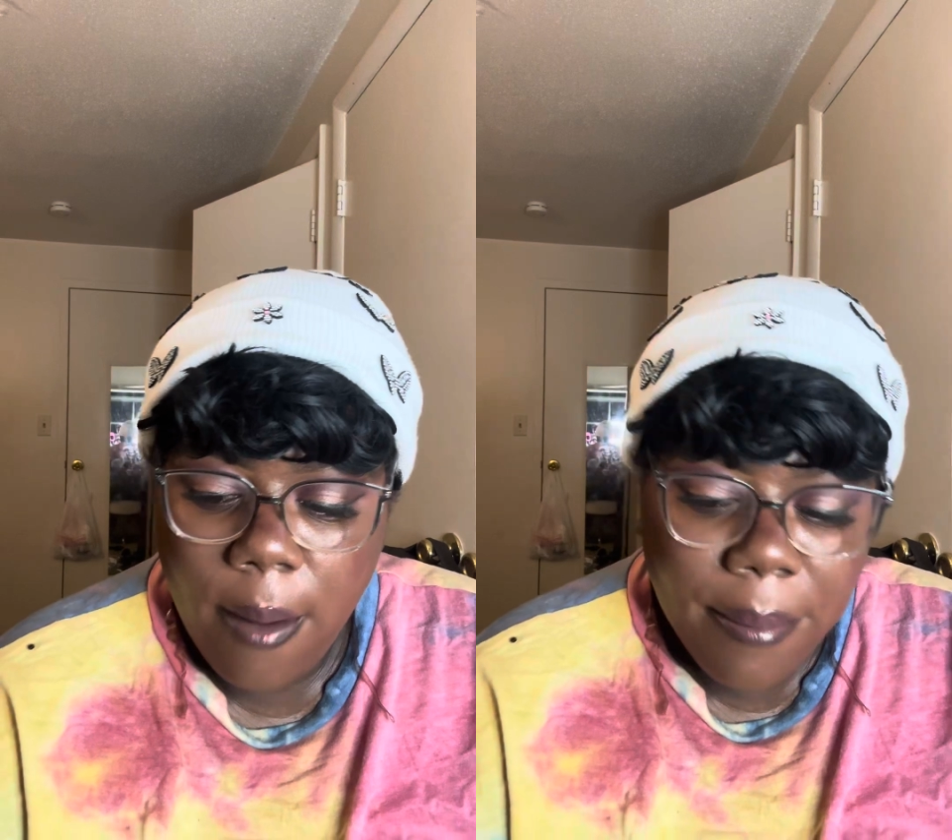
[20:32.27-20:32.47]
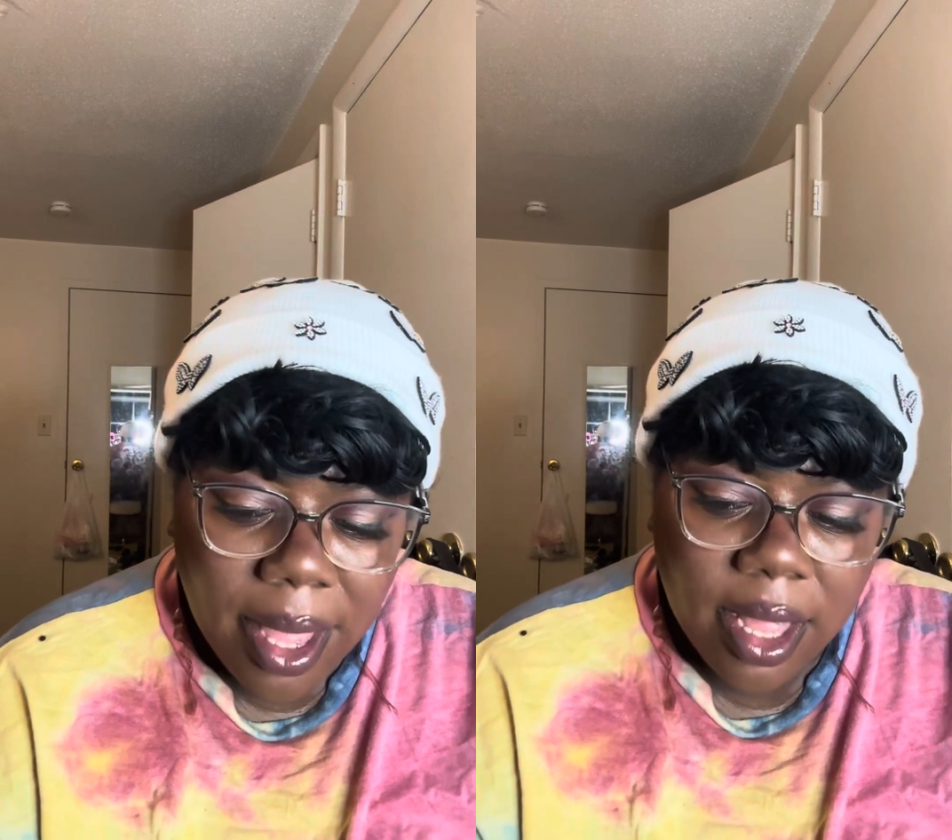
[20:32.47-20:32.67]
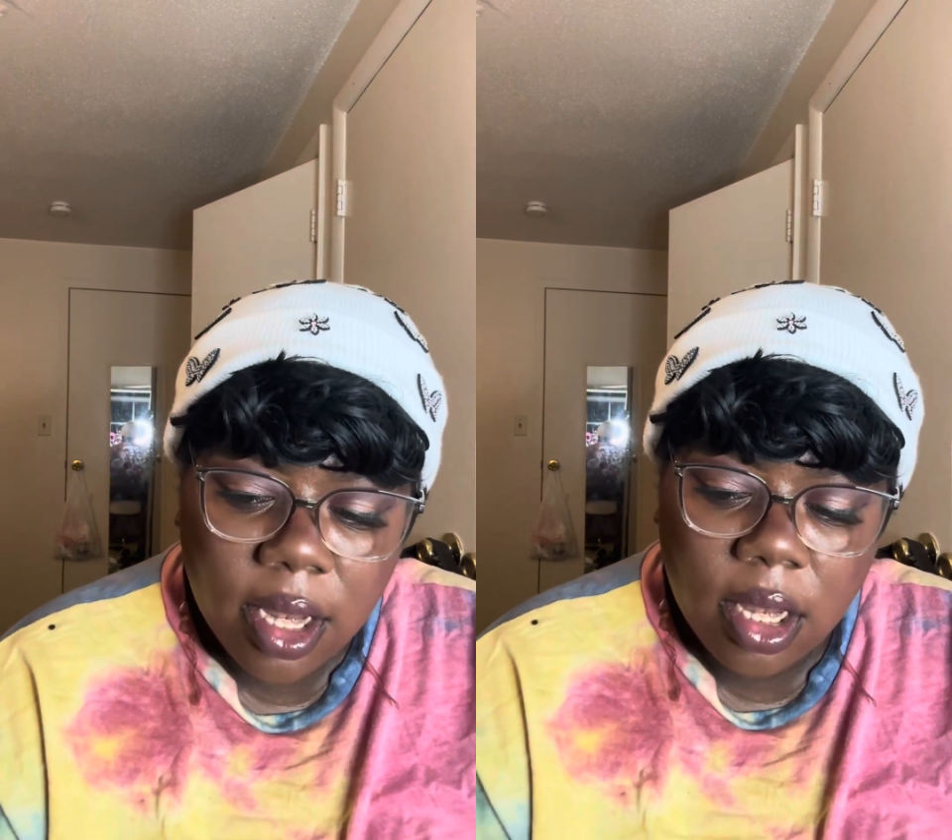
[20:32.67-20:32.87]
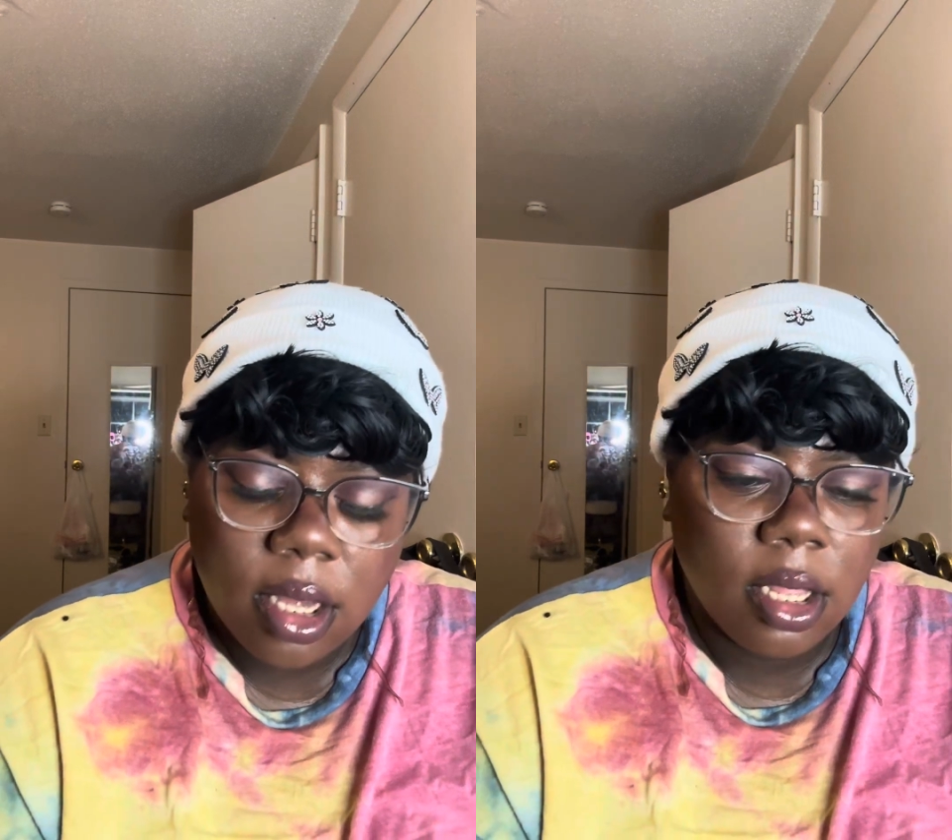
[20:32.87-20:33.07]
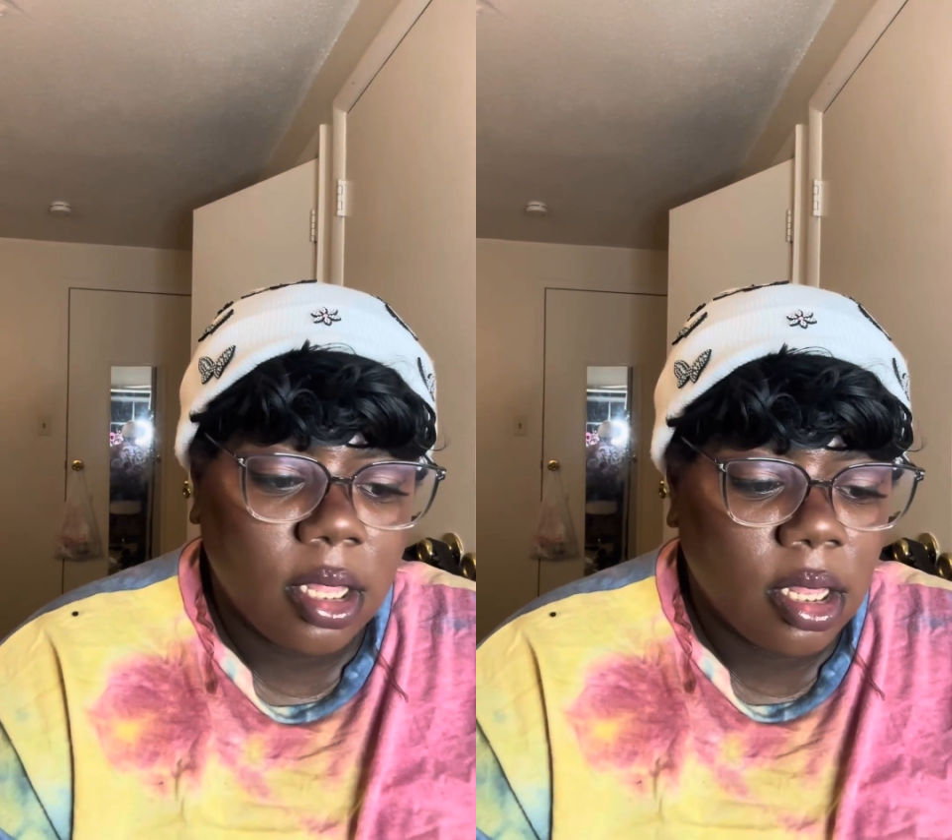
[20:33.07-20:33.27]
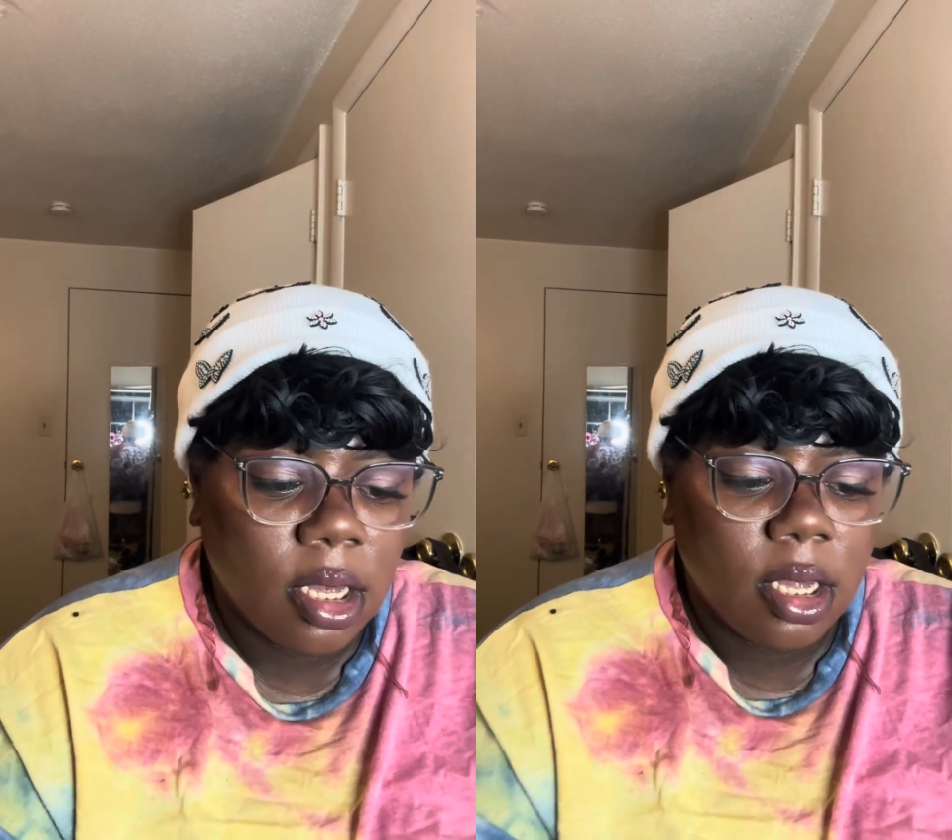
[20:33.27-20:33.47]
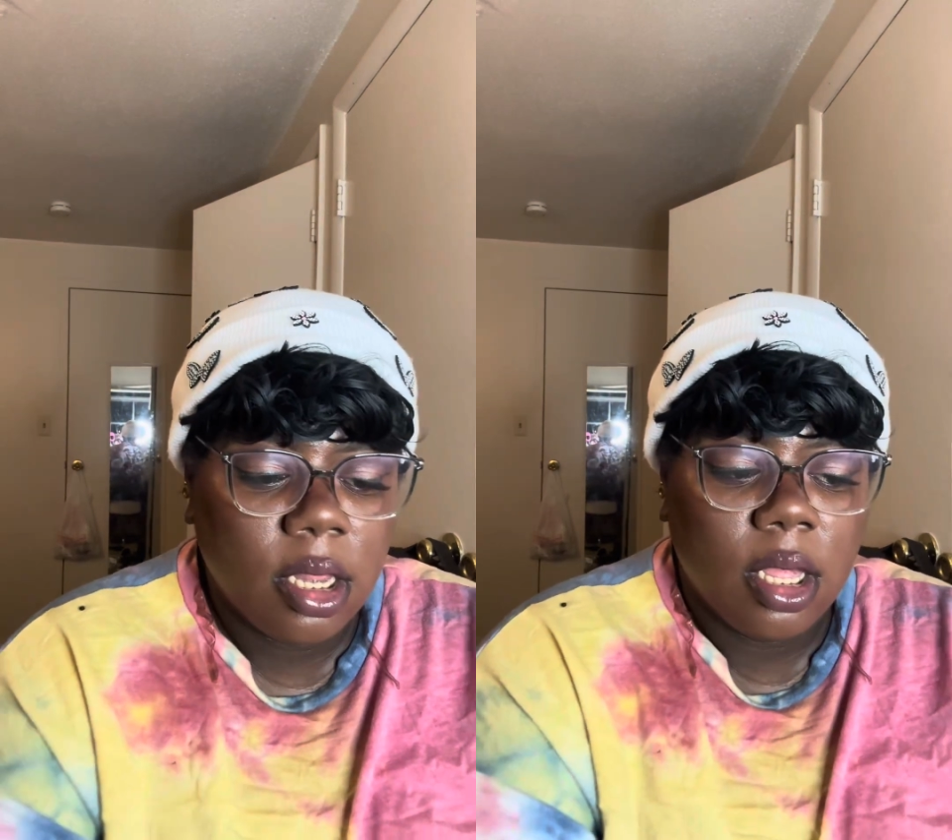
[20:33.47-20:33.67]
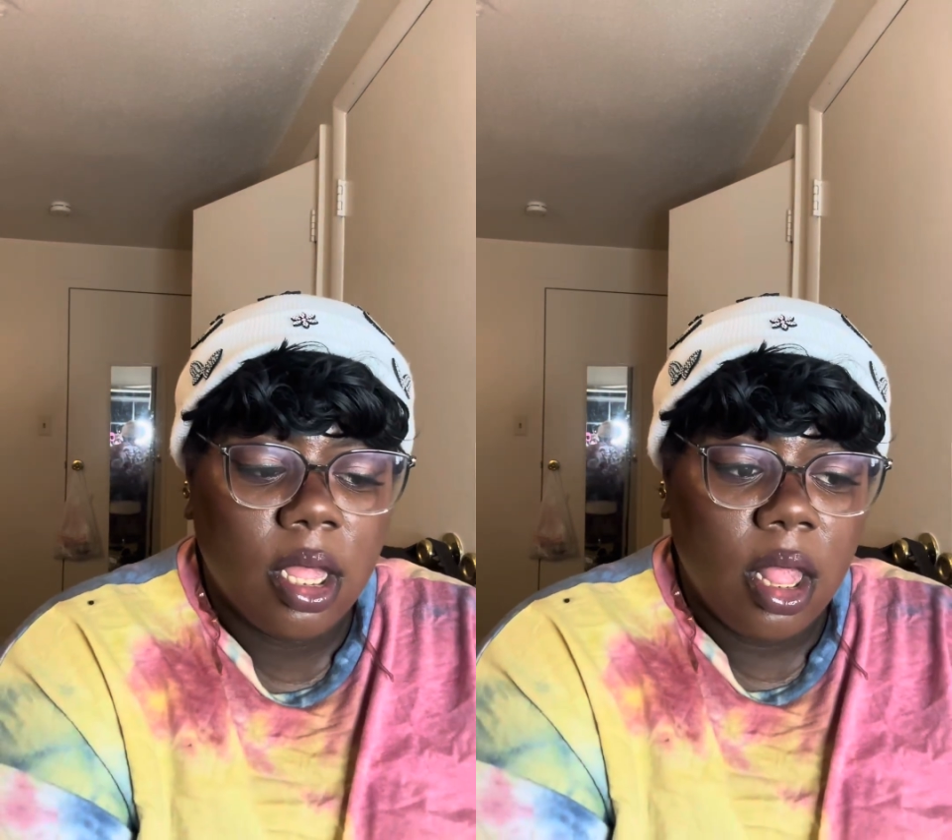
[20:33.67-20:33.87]
But
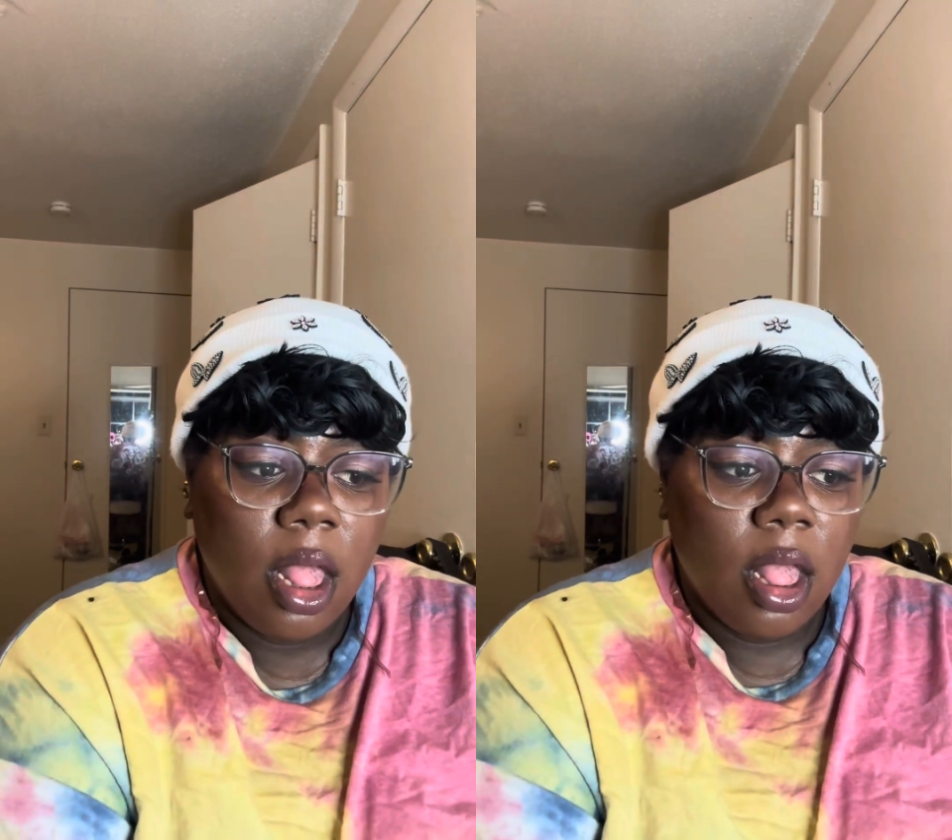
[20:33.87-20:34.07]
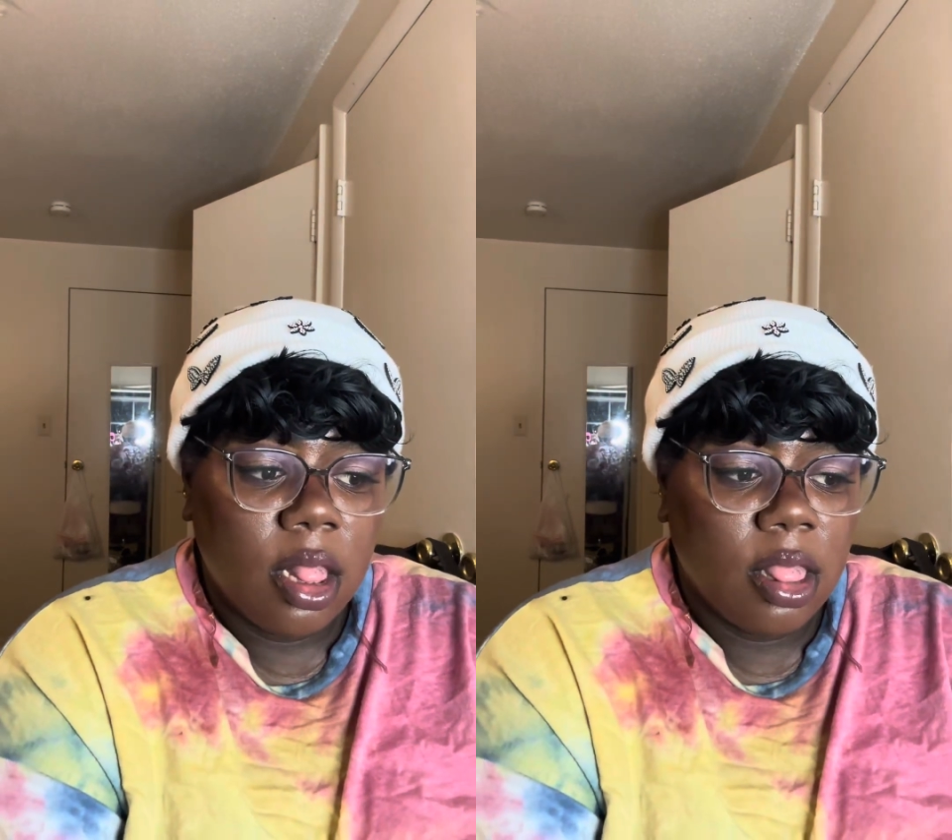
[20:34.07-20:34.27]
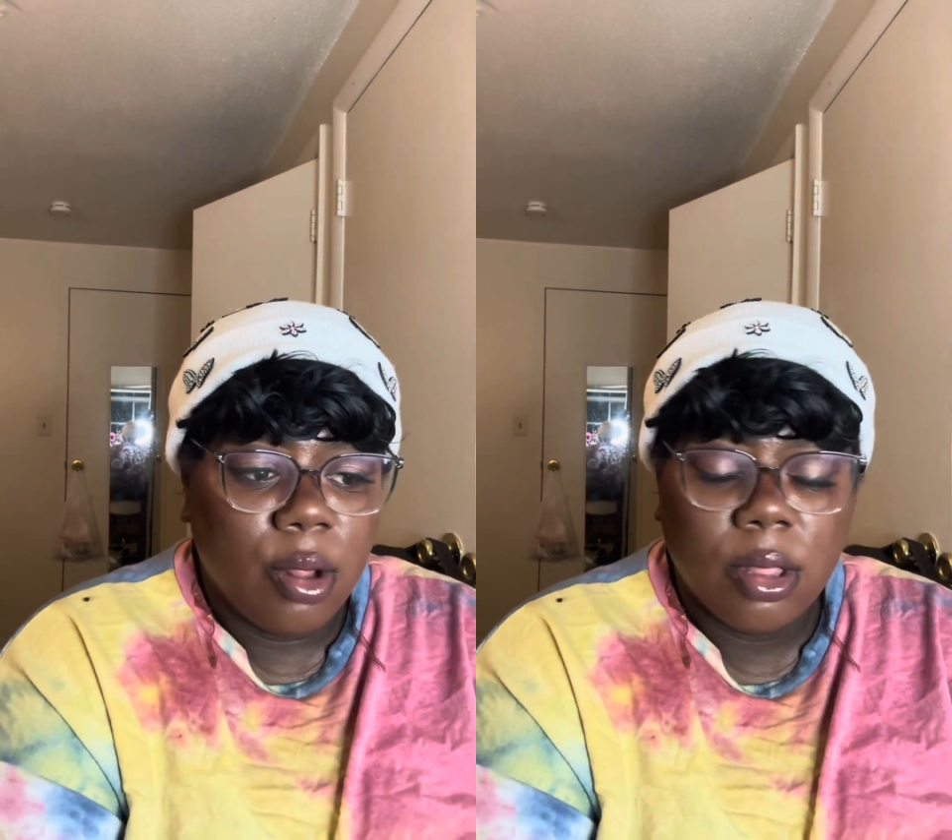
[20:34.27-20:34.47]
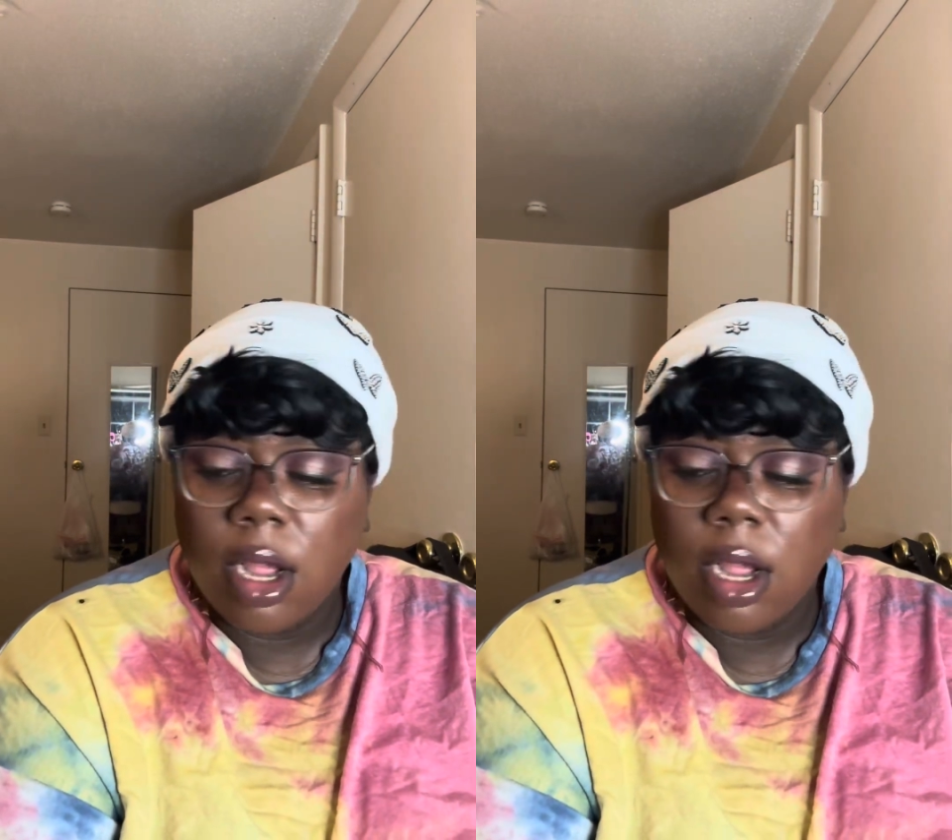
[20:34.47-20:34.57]
those